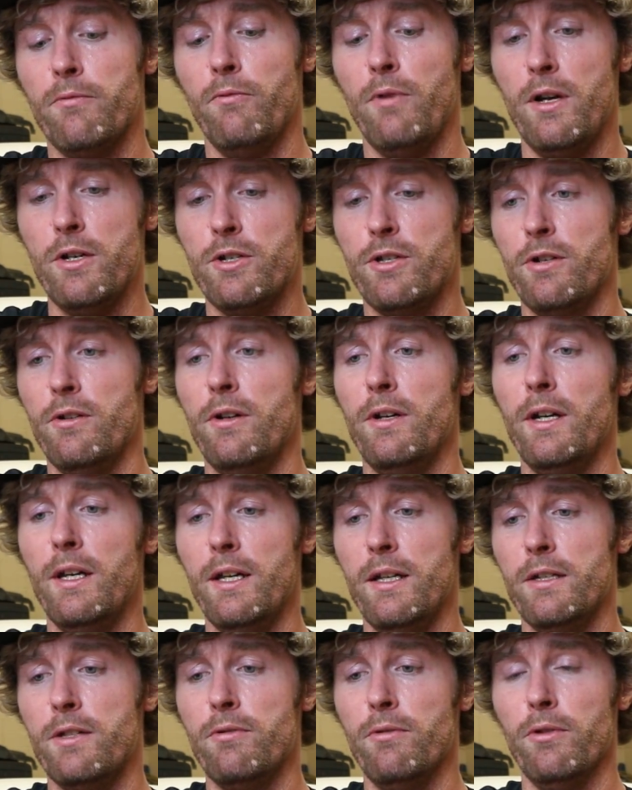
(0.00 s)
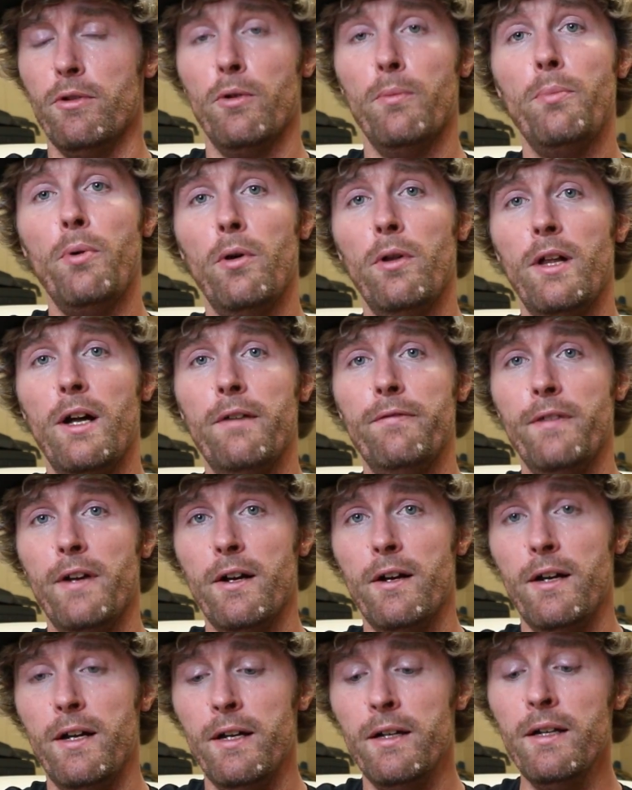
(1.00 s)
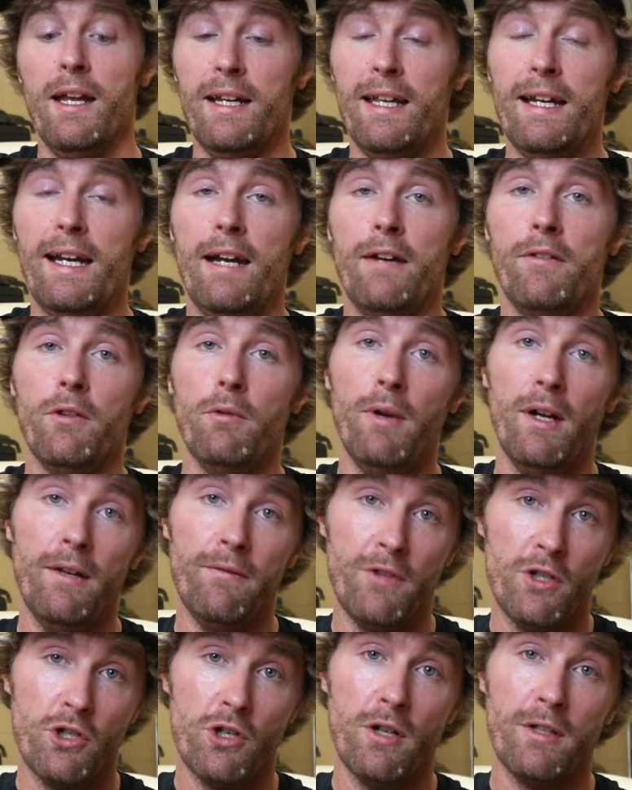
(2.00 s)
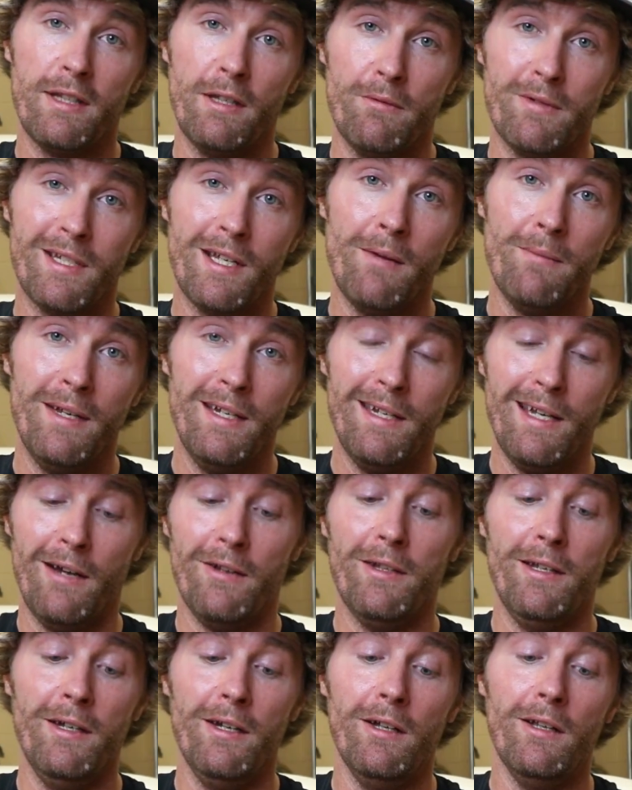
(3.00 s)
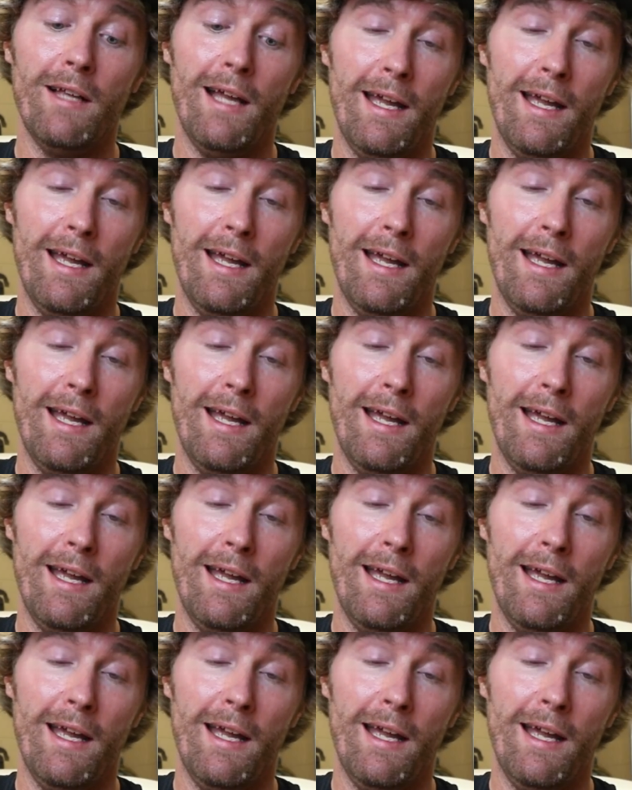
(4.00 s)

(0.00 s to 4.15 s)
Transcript: wedge through and get to a little pull-off area and get out of the way of the truck that was coming down the hill